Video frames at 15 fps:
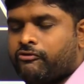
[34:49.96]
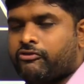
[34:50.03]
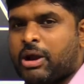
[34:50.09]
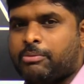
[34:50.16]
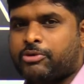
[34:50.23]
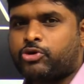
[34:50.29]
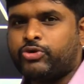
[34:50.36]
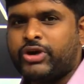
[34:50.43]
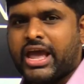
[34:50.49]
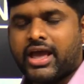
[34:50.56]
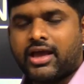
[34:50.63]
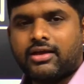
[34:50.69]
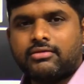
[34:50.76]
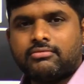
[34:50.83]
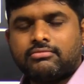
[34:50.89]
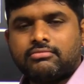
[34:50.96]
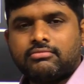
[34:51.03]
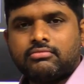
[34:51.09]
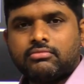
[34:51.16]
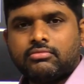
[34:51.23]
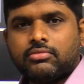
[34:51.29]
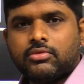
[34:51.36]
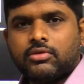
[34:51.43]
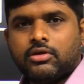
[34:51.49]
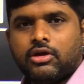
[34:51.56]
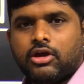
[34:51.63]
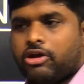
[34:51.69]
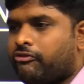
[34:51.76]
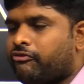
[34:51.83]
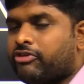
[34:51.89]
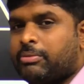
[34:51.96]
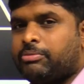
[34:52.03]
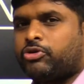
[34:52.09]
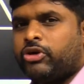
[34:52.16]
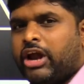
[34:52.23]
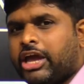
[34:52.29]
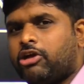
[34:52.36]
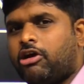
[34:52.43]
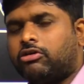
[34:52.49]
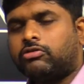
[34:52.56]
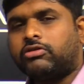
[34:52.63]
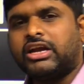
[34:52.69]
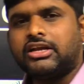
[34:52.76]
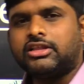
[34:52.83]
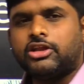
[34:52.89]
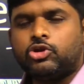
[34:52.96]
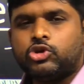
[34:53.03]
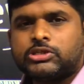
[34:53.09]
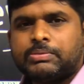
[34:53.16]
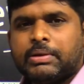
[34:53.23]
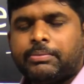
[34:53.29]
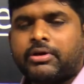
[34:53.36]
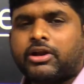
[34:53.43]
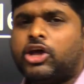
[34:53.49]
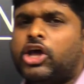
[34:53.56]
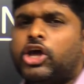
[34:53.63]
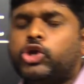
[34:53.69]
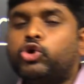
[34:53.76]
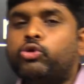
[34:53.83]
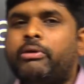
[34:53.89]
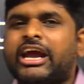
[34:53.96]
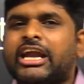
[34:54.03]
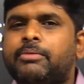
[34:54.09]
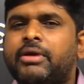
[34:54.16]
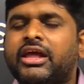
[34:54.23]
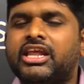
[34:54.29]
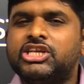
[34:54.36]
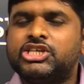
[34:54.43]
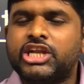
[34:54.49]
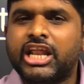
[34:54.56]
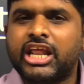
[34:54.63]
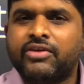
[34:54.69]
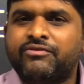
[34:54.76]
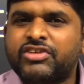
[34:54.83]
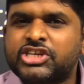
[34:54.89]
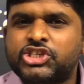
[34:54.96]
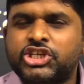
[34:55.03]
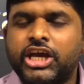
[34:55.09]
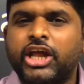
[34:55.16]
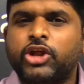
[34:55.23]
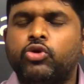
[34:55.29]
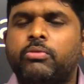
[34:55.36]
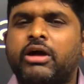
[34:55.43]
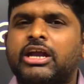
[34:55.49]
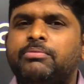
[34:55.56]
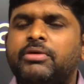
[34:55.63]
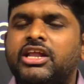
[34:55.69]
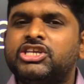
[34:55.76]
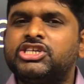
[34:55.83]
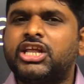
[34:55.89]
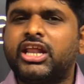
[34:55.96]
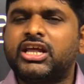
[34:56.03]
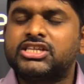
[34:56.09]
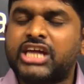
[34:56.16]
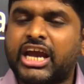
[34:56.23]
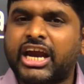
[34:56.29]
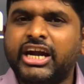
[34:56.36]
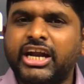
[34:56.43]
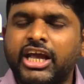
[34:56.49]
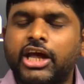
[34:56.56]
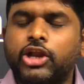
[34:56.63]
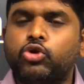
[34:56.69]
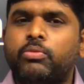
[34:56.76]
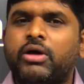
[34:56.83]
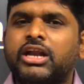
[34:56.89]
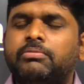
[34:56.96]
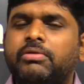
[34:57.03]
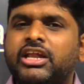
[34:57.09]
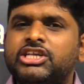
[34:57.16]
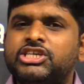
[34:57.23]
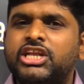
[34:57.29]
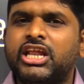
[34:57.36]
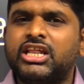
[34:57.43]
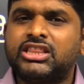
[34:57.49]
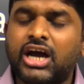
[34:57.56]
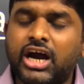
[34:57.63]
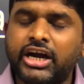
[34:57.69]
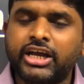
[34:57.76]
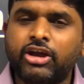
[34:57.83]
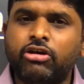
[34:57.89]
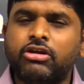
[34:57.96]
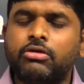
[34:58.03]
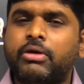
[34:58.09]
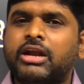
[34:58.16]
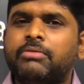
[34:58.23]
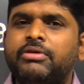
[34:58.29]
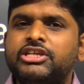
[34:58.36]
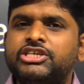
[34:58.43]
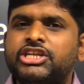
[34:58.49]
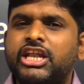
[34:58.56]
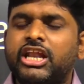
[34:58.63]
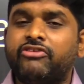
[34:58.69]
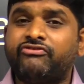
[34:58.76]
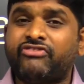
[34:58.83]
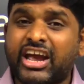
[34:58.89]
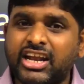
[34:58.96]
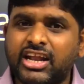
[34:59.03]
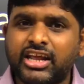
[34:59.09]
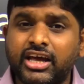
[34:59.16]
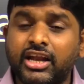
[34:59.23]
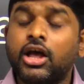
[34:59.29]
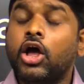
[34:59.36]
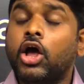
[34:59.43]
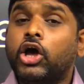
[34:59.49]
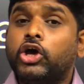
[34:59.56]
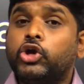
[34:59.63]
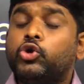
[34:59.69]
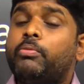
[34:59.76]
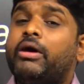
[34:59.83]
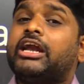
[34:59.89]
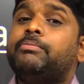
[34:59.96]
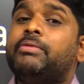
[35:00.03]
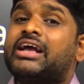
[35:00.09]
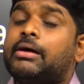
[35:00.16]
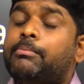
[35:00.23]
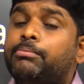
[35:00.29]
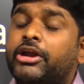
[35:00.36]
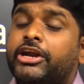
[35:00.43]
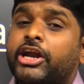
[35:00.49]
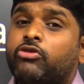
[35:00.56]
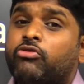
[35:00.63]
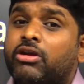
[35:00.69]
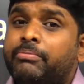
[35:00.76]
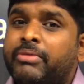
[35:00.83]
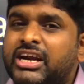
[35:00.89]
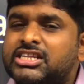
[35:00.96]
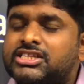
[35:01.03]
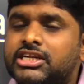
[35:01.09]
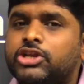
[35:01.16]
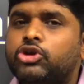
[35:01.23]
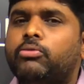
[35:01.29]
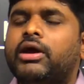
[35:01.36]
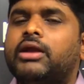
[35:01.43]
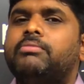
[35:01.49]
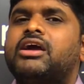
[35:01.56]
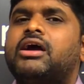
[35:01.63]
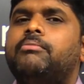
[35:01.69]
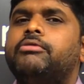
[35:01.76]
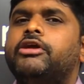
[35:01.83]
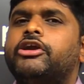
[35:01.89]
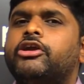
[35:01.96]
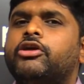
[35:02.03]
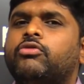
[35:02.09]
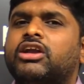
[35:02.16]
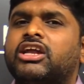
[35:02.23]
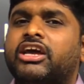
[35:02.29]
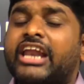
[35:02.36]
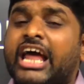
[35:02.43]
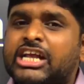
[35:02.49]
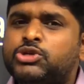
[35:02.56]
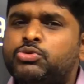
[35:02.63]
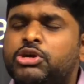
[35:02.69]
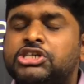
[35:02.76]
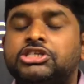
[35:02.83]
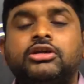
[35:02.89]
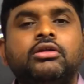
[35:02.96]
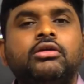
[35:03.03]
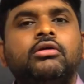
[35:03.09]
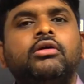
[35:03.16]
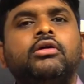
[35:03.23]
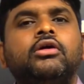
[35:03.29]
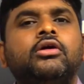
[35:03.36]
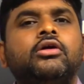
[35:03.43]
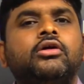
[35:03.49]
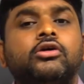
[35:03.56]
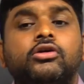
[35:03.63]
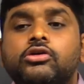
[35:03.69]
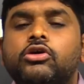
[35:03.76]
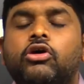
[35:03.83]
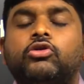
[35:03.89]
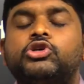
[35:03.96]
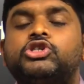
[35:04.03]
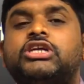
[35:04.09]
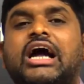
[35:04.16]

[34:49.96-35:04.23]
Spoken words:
from today, you have to read the newspaper. You might be in engineering first year, you might be in engineering second year, you might be in engineering third year, you might be in engineering final year, you might be completed your medicine, you might be completed your graduation. You have to